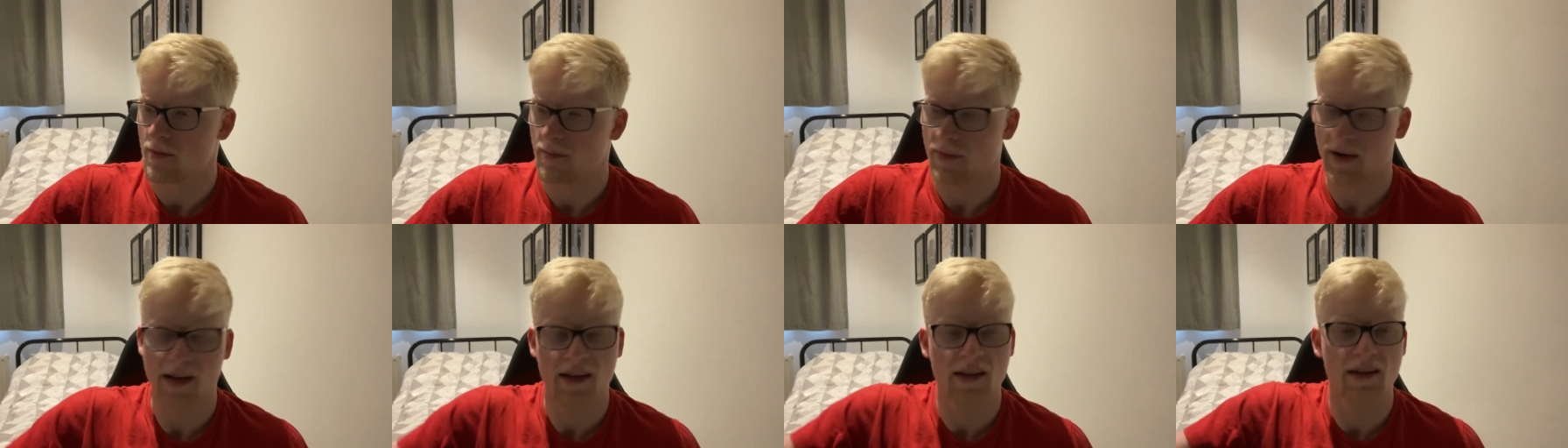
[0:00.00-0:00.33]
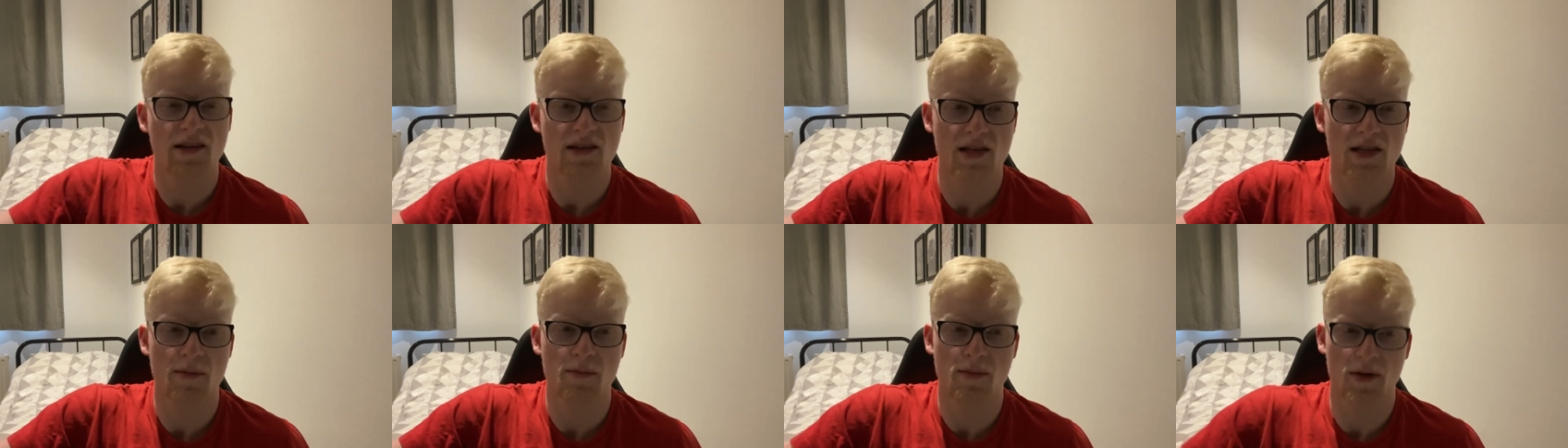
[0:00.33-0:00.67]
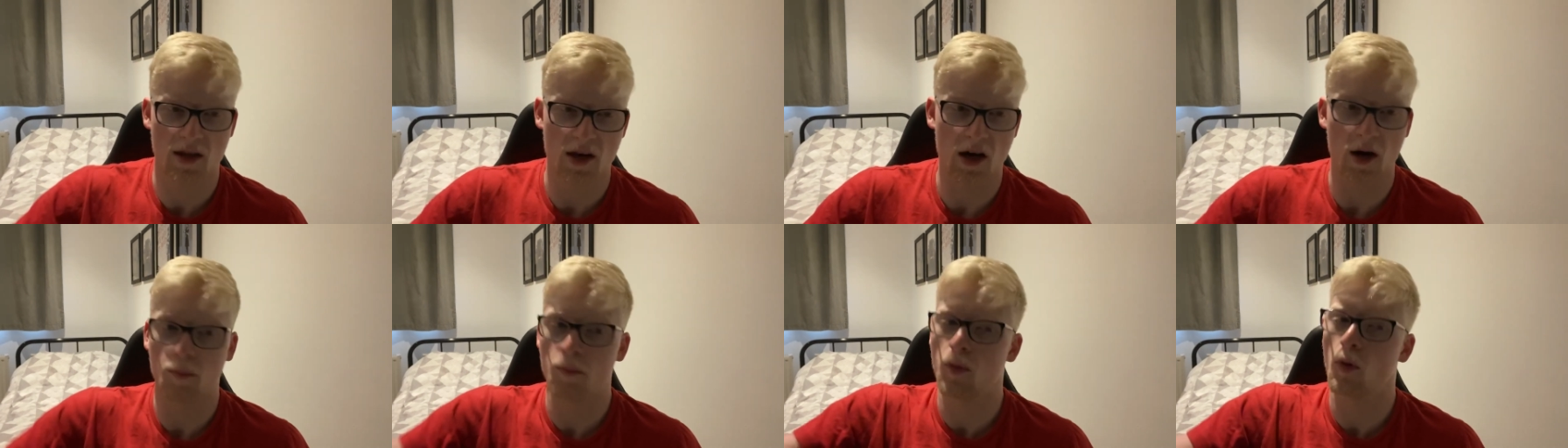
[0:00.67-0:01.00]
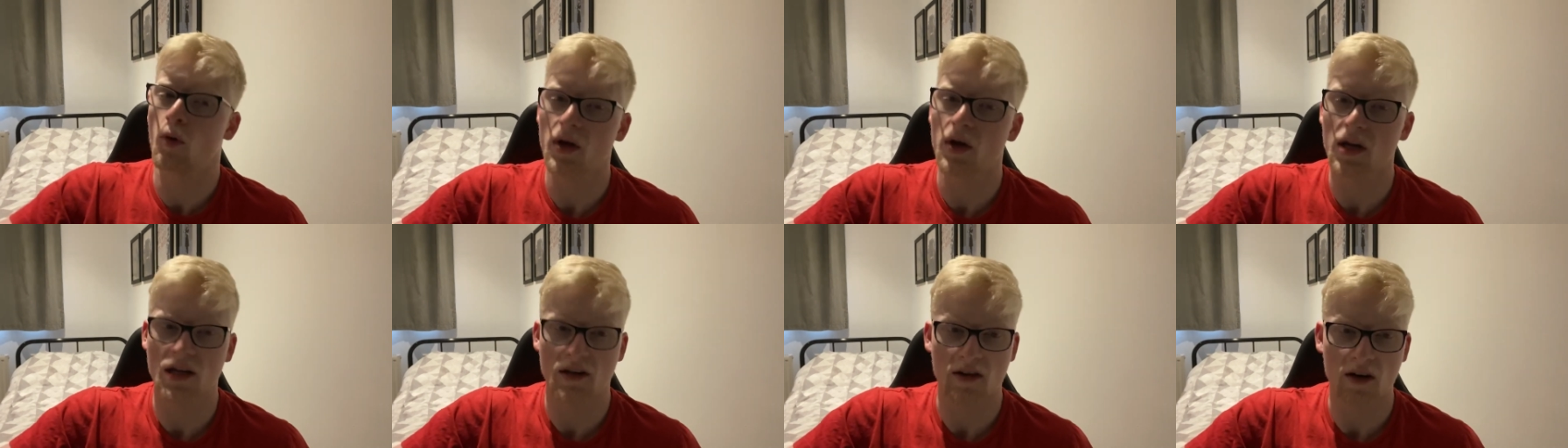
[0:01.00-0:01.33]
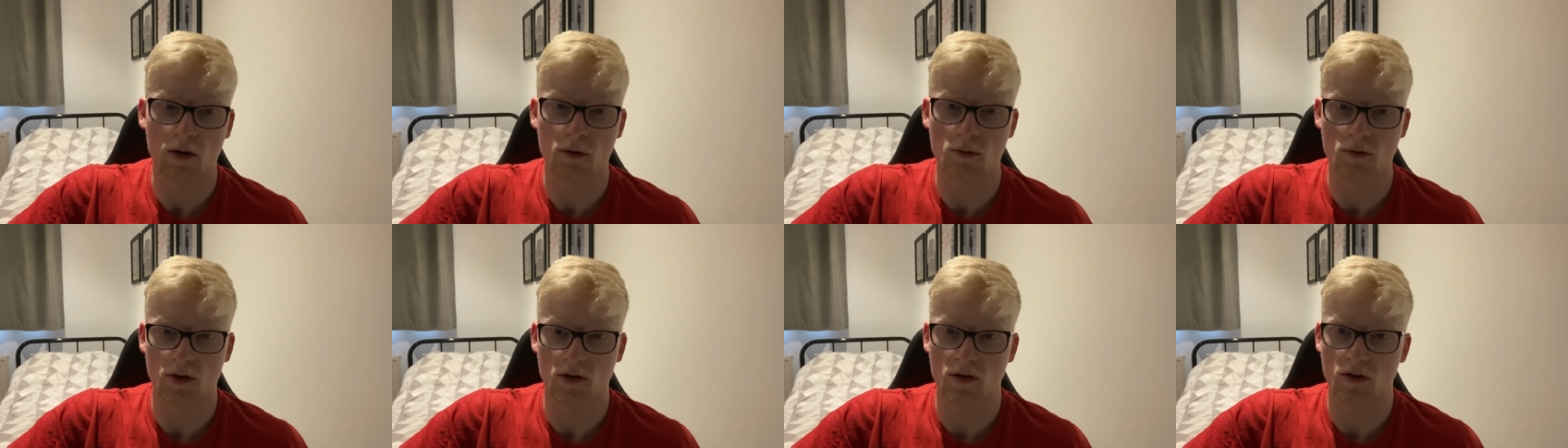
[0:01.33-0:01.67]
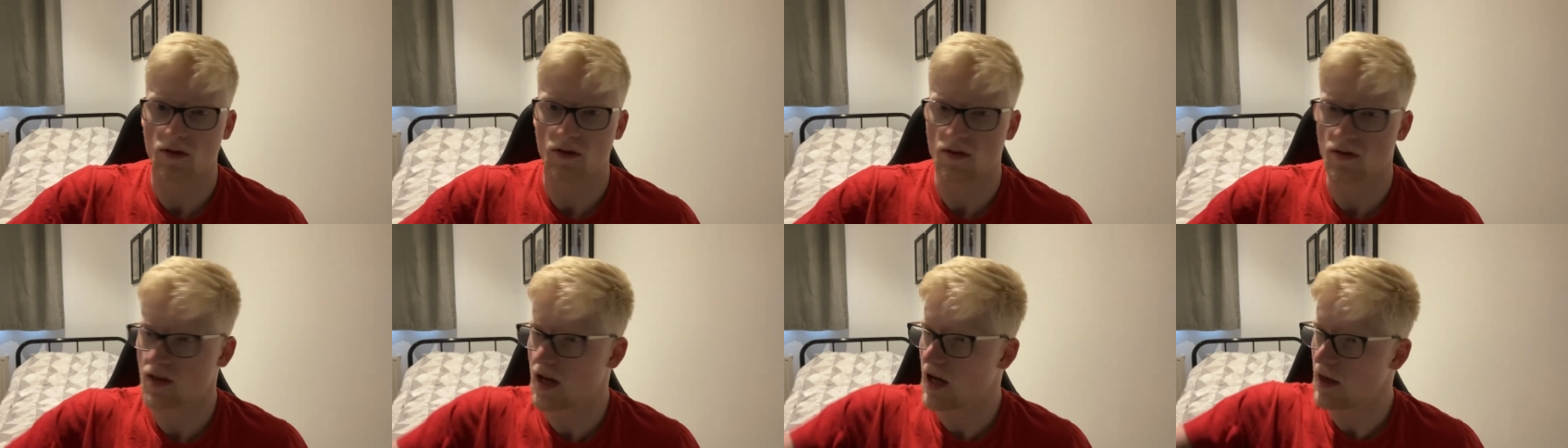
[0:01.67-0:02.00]
back in December that appointed
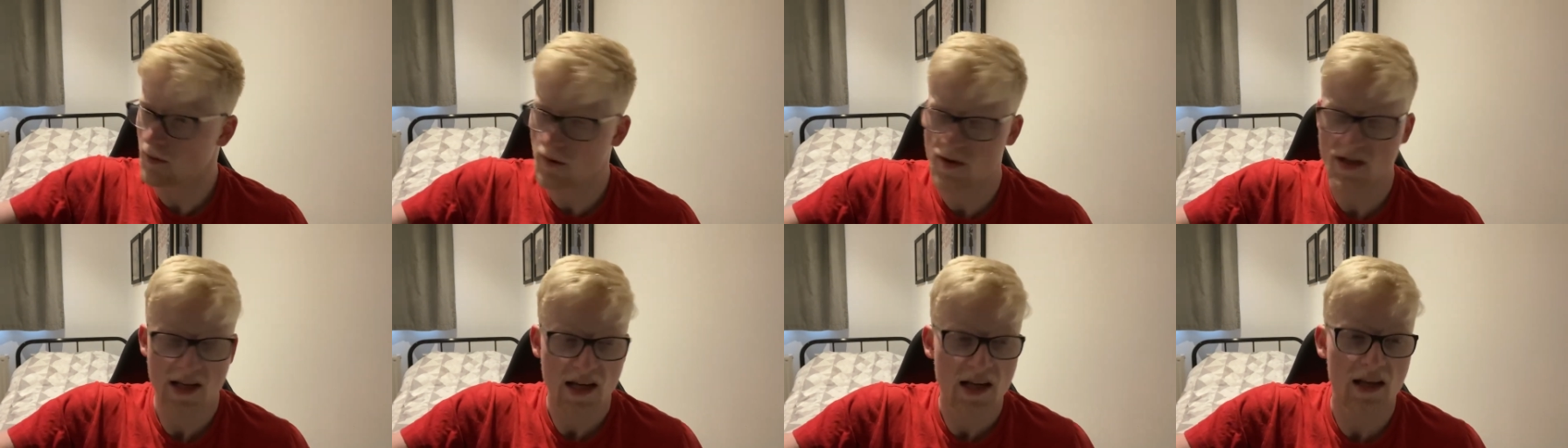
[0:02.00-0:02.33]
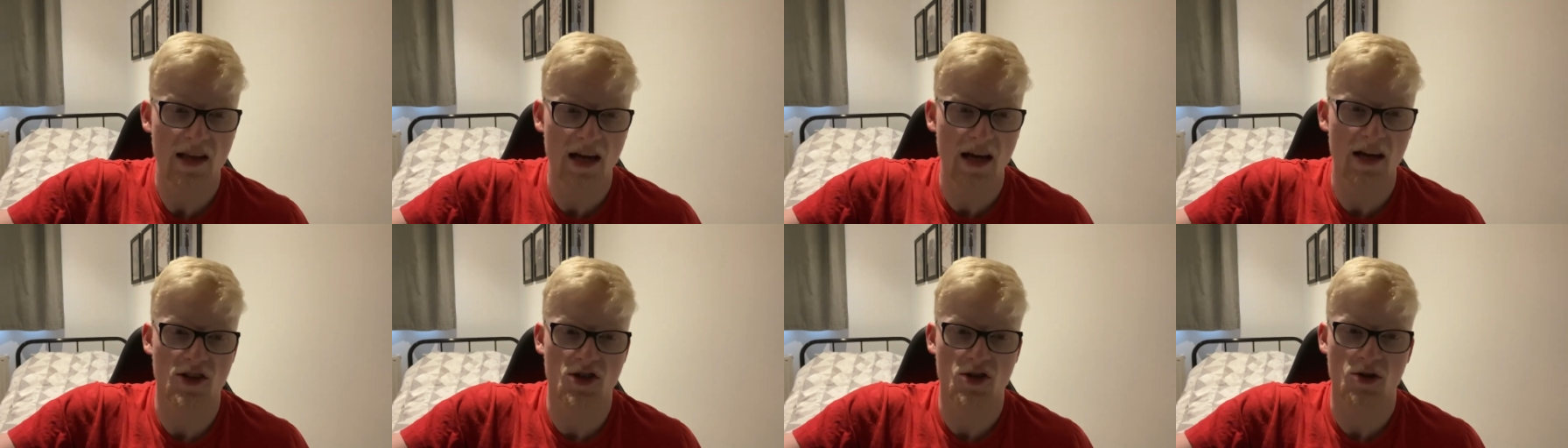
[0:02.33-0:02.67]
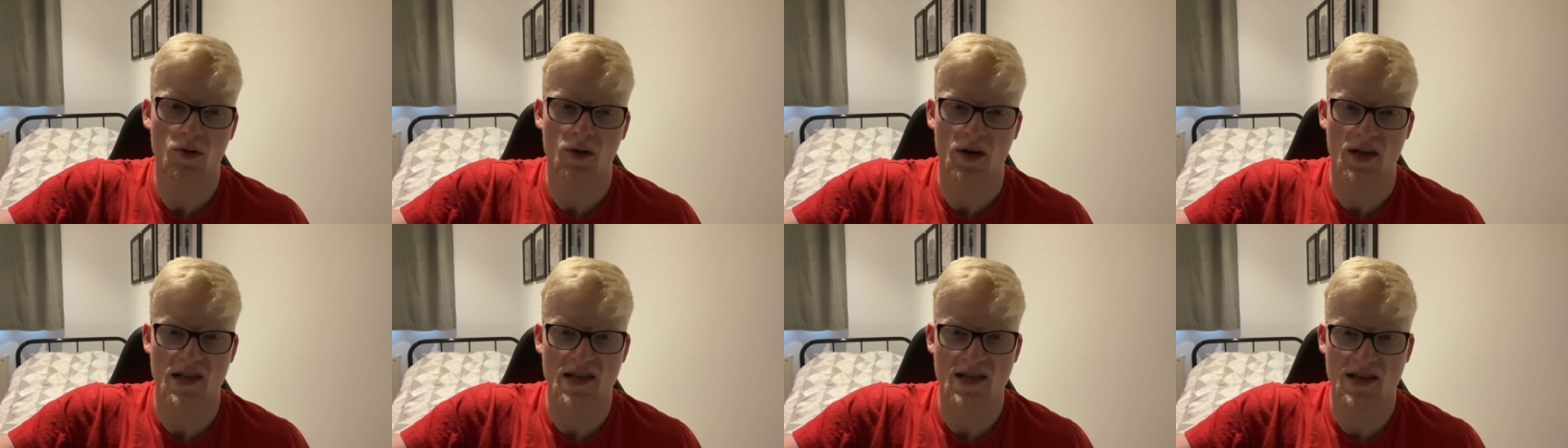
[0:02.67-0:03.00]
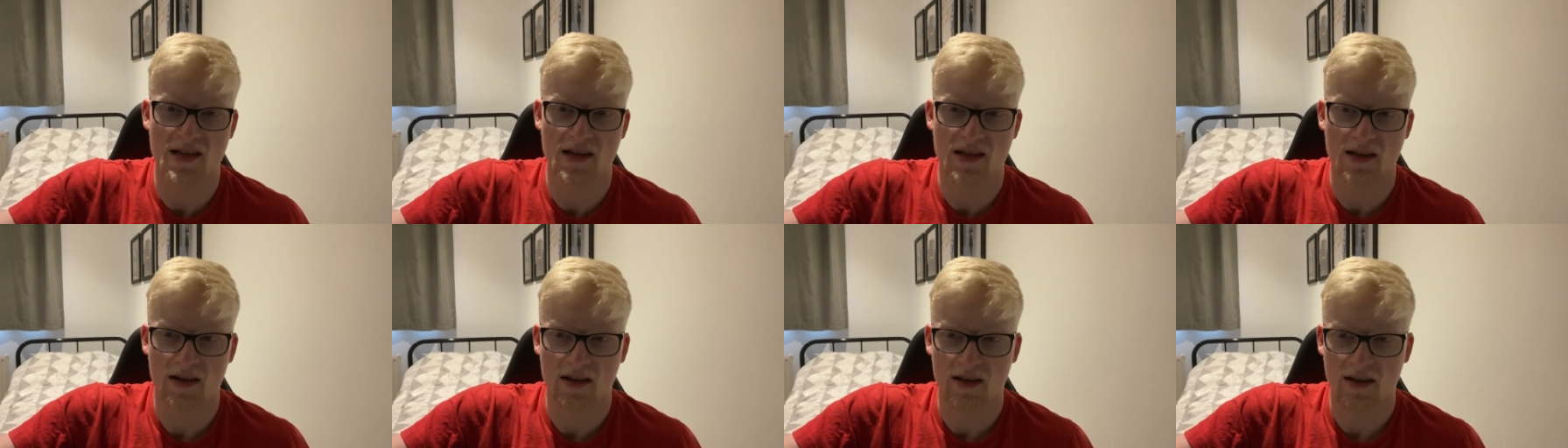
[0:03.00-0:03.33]
Holden. That was their choice.